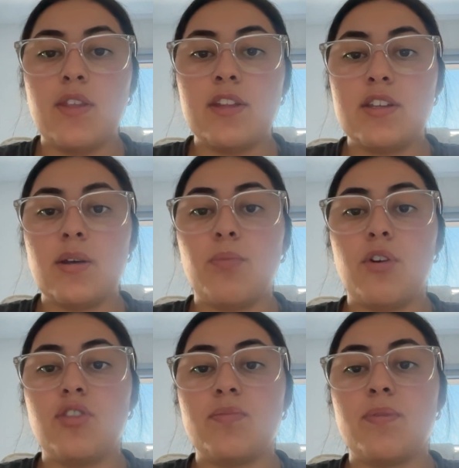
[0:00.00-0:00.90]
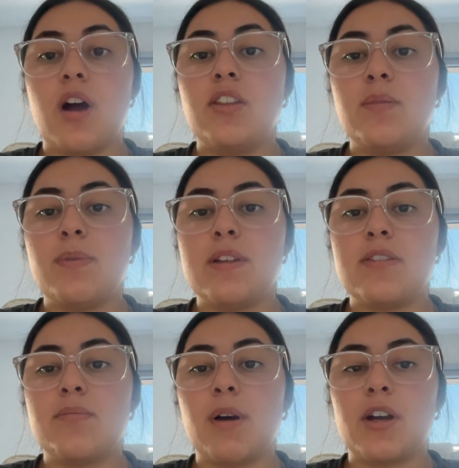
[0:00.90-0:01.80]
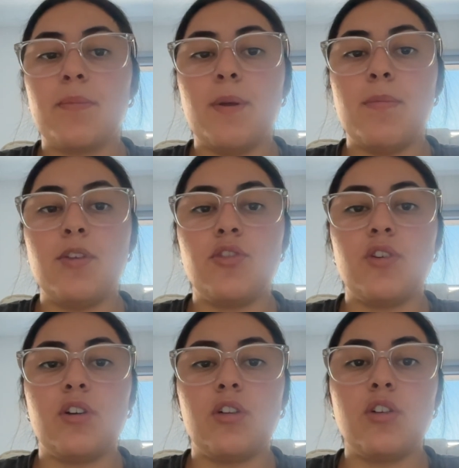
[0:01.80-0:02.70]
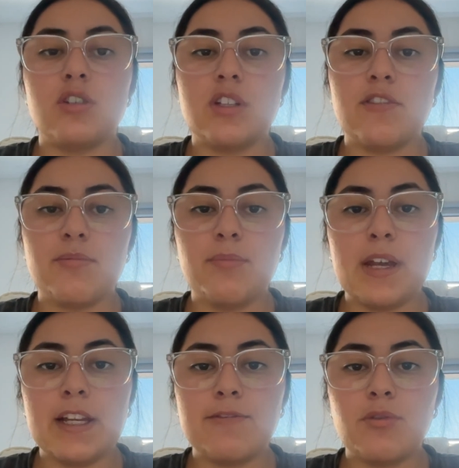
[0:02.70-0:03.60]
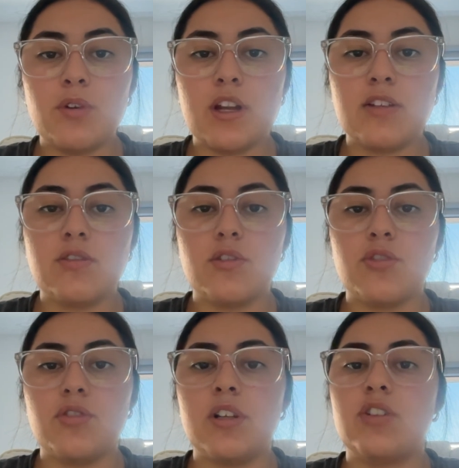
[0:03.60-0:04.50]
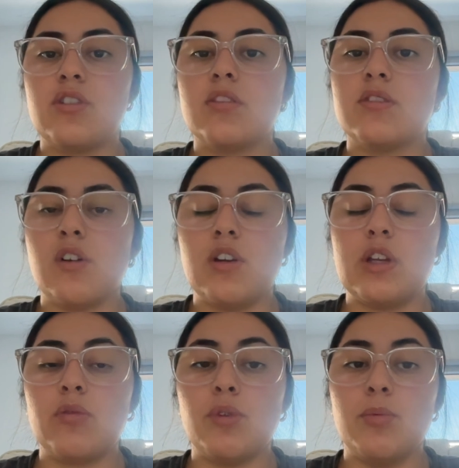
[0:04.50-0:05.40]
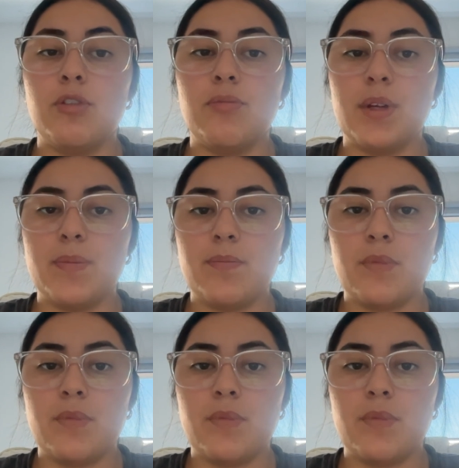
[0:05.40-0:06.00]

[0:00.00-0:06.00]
This approach underpins my commitment to inclusive, meaningful, and socially just learning through movement.